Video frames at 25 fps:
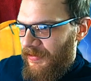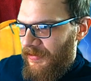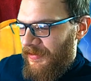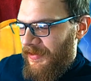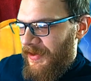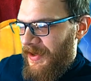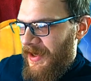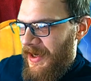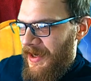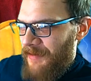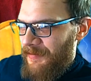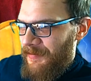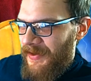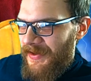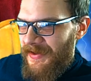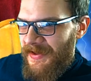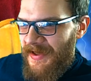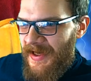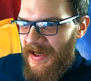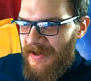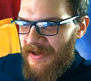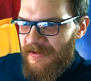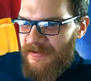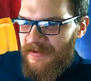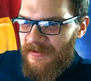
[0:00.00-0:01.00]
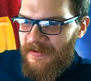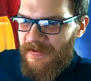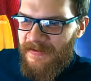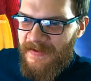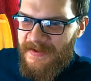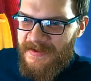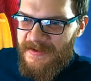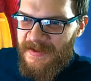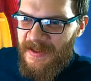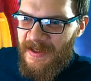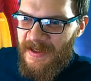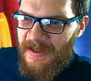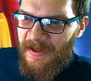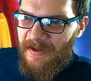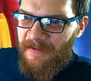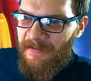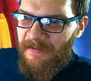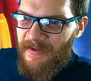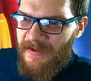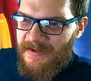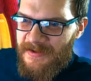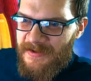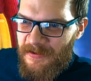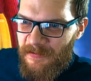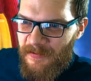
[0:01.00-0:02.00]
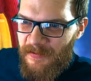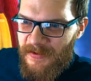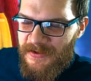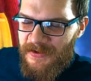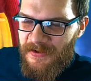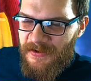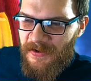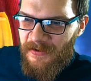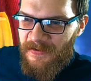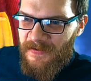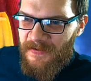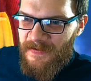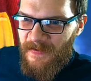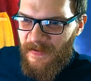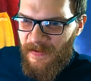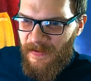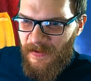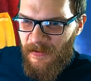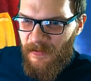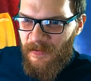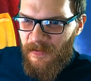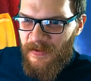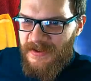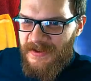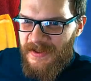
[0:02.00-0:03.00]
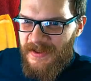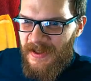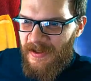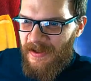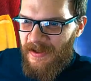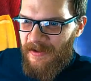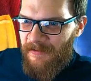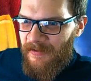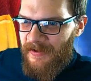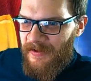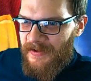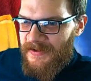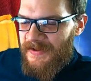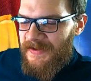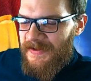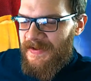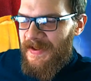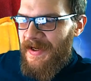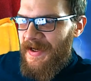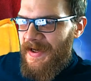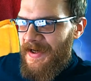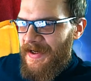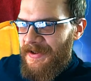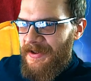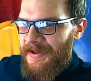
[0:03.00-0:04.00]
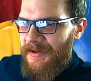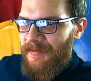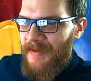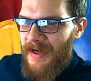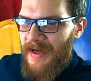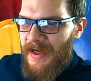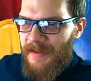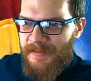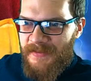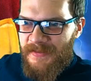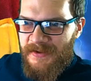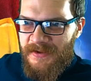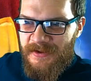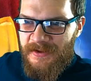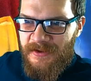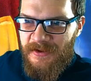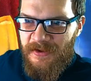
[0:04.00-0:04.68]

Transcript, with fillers: up and down to the star levels, and once you go to the lower star levels and the harder maps,